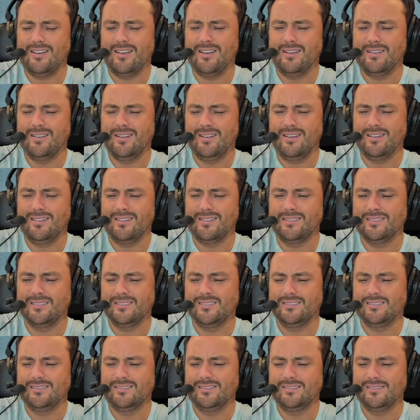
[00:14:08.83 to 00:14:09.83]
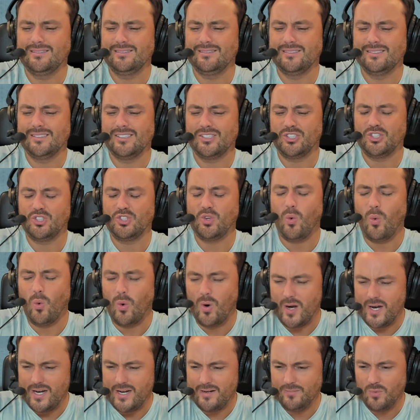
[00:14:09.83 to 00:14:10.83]
a
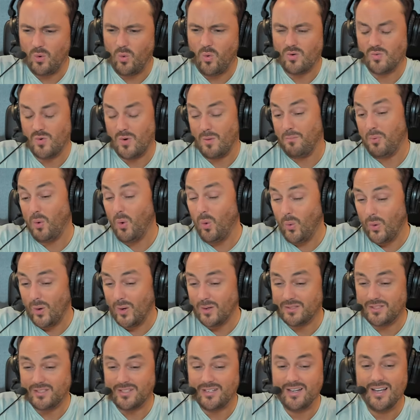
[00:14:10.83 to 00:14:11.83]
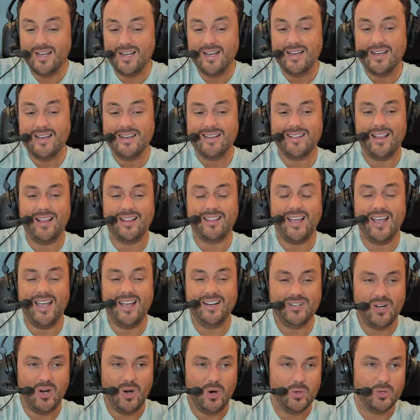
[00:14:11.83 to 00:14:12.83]
story or a report that the
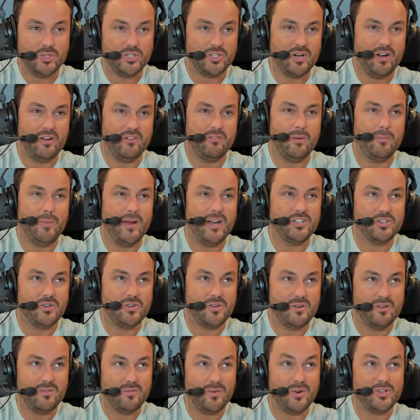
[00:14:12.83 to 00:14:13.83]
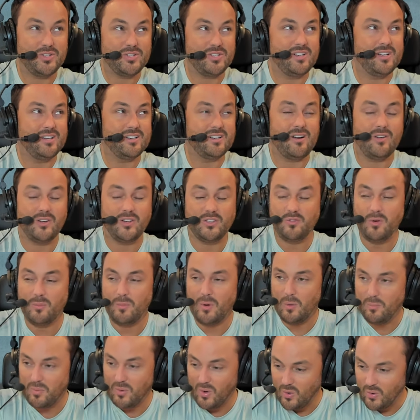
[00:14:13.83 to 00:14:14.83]
head coach of a major university and college
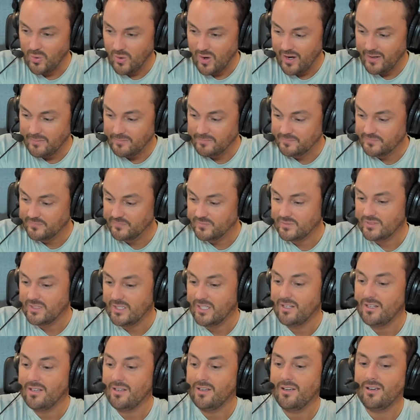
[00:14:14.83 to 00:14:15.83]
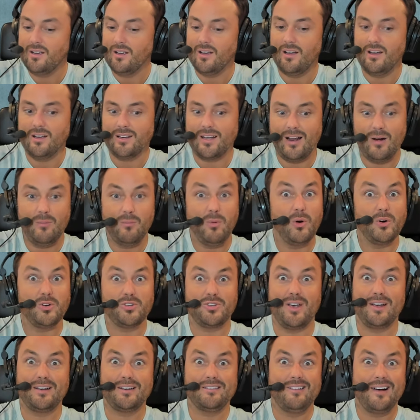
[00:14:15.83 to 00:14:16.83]
football program got in a
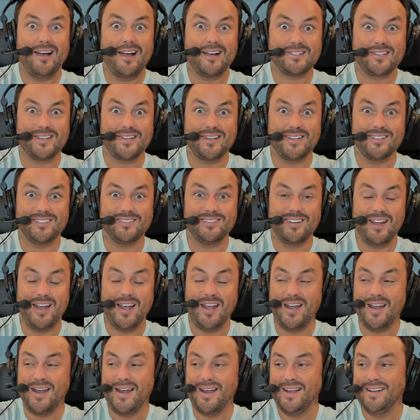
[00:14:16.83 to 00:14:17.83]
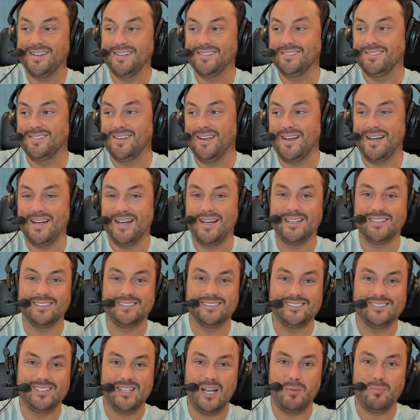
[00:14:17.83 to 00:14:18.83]
motorcycle accident and
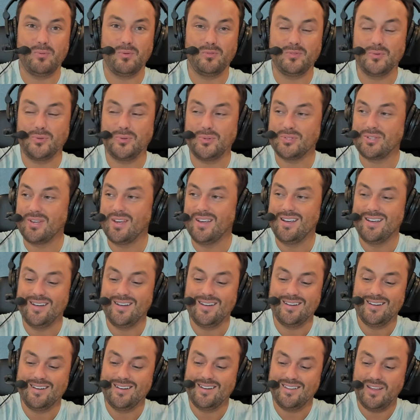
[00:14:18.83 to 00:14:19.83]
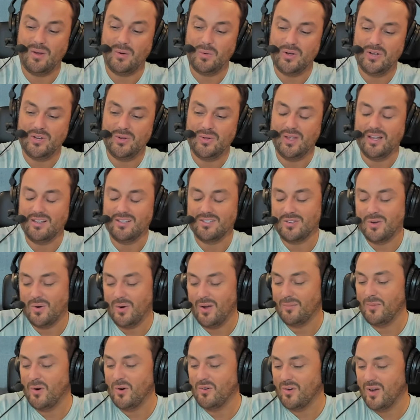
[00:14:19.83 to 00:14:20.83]
April Fool's. They wouldn't do that.
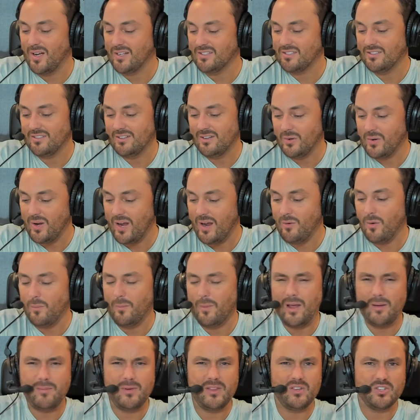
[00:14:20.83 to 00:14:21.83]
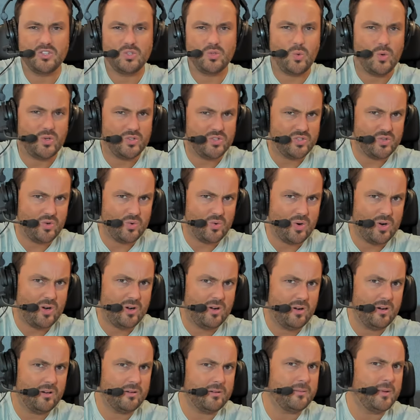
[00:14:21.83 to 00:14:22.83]
So I moved on to, okay, well, maybe the sources are
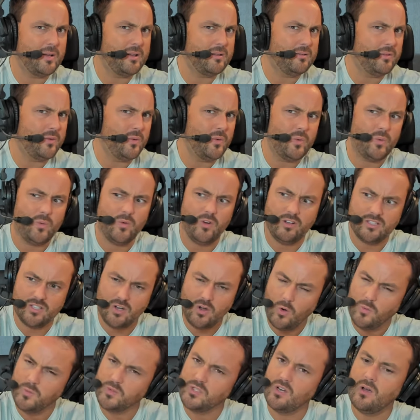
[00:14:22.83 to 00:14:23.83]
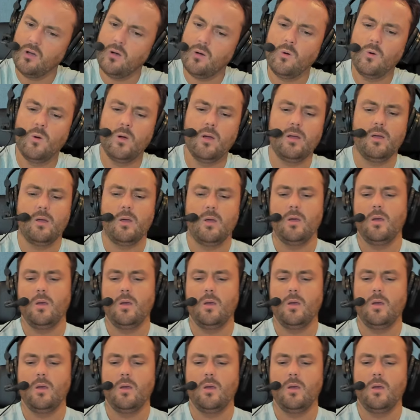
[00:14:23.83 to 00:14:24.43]
wrong. Let's hope so.